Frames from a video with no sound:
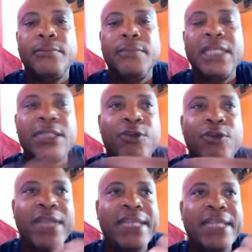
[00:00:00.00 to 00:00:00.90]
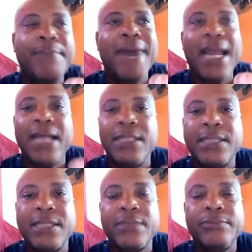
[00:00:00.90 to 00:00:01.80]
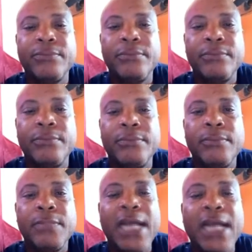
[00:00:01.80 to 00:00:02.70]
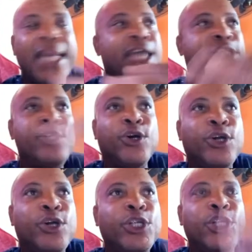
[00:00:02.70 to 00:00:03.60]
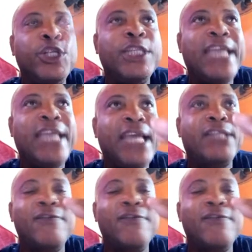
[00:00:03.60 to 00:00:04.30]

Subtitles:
this great imbalance. And there's no thing to